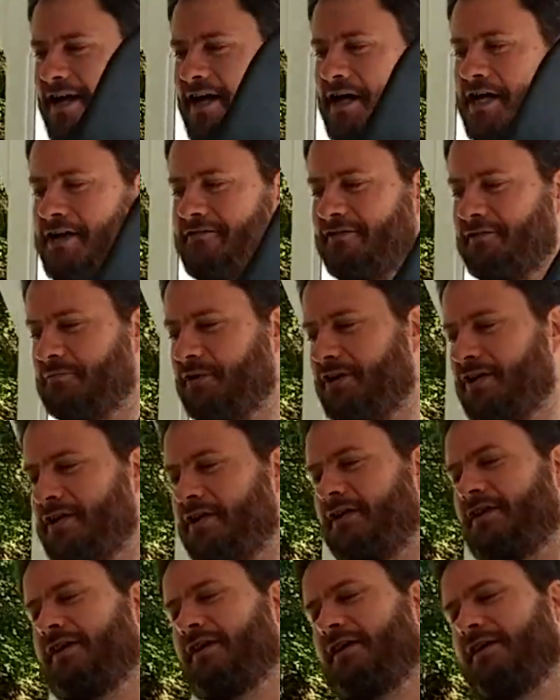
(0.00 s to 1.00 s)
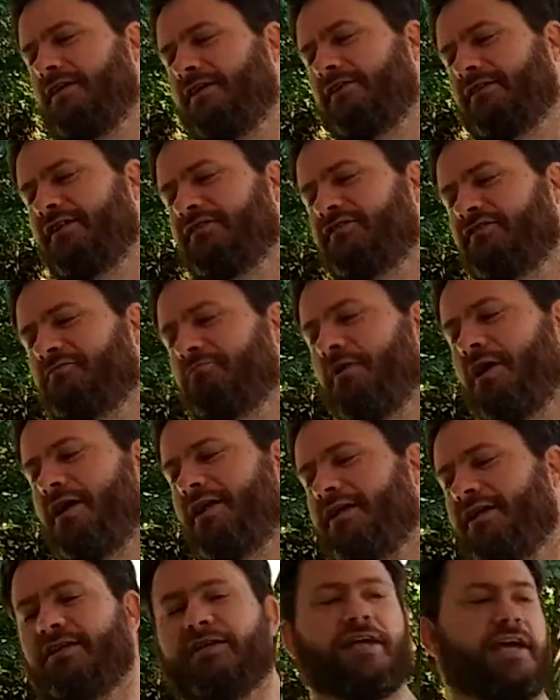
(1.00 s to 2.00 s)
Hi everybody, this is
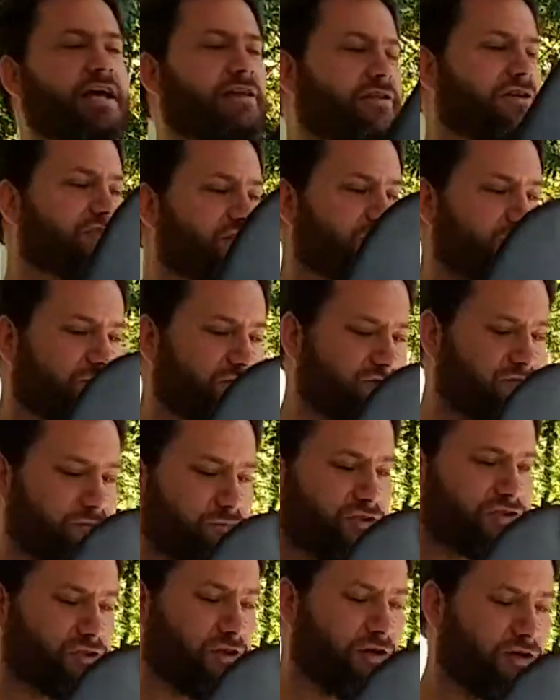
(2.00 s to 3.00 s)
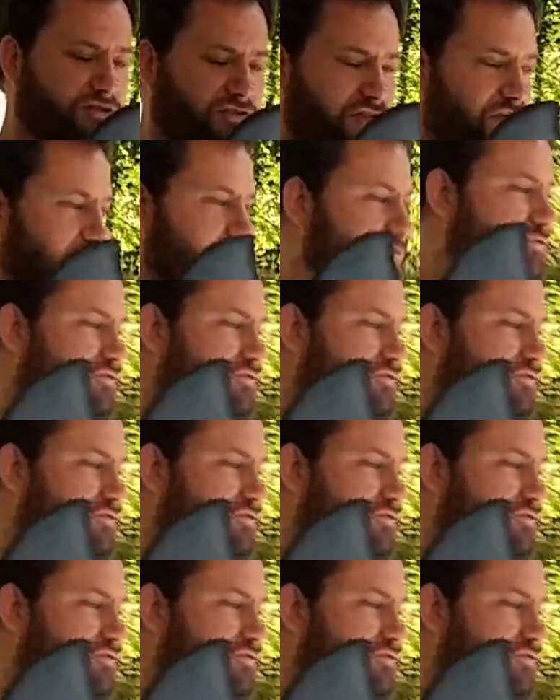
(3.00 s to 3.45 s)
Mike and Cathy Schultz from Shark City,